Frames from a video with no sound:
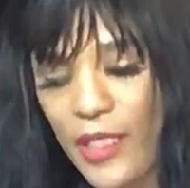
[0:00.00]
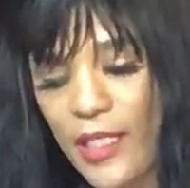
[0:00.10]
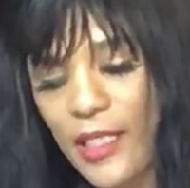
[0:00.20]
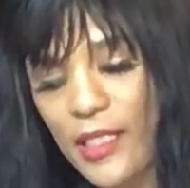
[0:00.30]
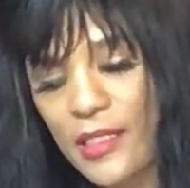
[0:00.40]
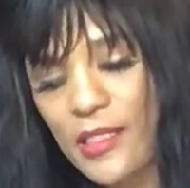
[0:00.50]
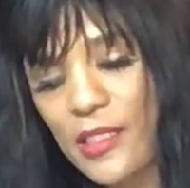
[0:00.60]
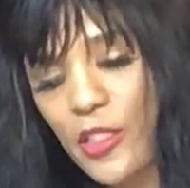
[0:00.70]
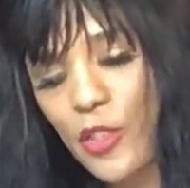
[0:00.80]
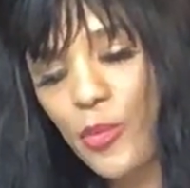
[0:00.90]
to get a
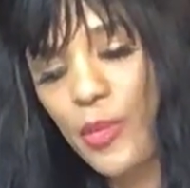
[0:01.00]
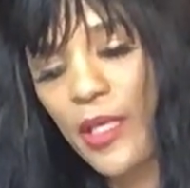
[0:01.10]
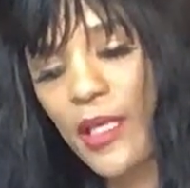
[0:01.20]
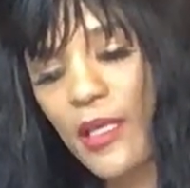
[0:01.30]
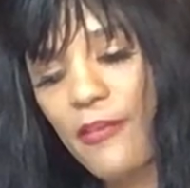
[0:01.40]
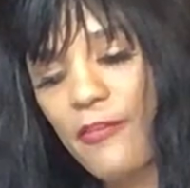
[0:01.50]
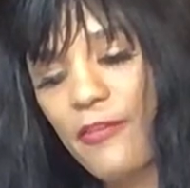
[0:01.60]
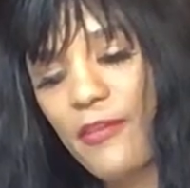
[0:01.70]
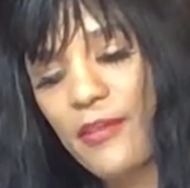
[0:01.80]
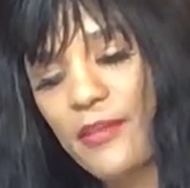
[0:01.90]
scoop of
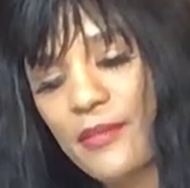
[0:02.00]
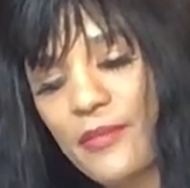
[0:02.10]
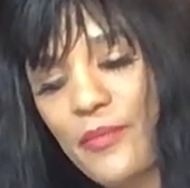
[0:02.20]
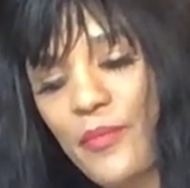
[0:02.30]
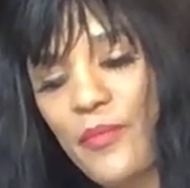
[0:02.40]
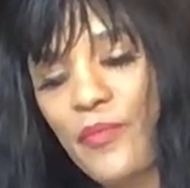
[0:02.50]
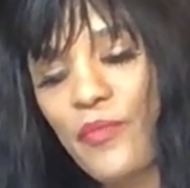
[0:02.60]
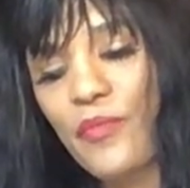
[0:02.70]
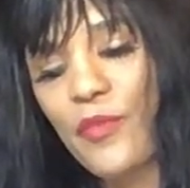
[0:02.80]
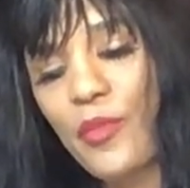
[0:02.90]

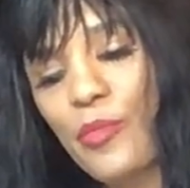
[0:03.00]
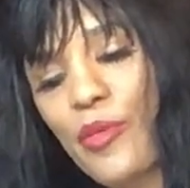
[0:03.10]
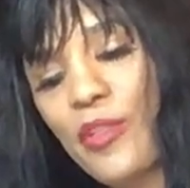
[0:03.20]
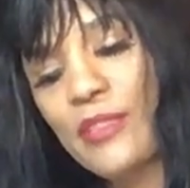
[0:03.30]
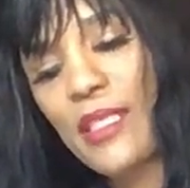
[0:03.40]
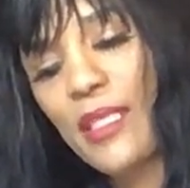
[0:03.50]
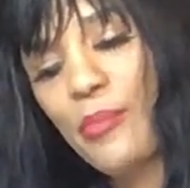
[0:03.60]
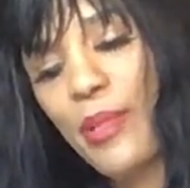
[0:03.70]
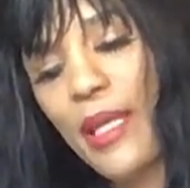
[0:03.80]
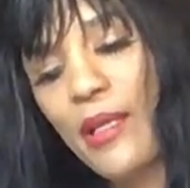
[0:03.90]
protein
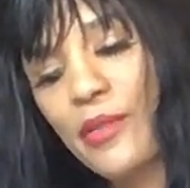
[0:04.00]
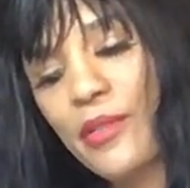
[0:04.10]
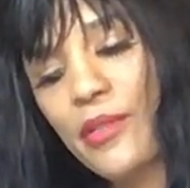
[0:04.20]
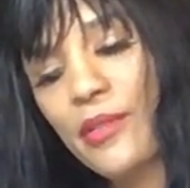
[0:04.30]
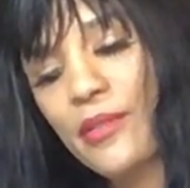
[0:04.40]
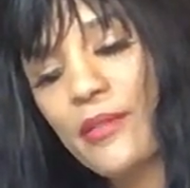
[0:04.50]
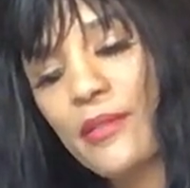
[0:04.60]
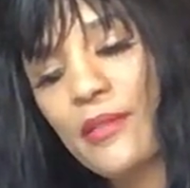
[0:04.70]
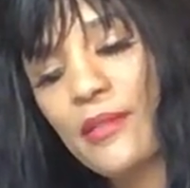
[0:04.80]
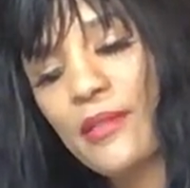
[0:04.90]
powder.
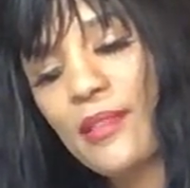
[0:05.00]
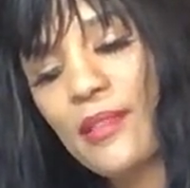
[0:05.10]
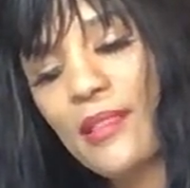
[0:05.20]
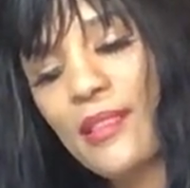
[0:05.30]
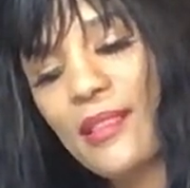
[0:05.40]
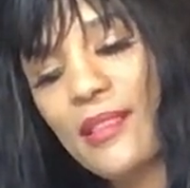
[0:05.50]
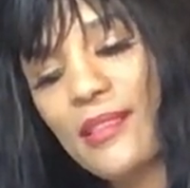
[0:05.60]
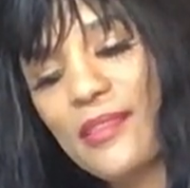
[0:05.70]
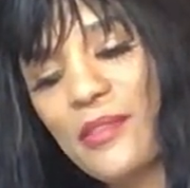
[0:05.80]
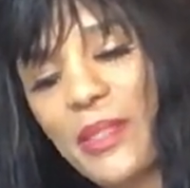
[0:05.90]
It's kind of
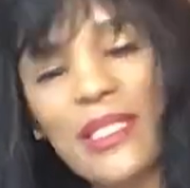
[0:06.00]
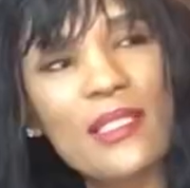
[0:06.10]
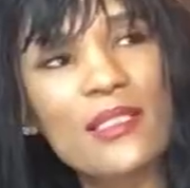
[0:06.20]
sweet.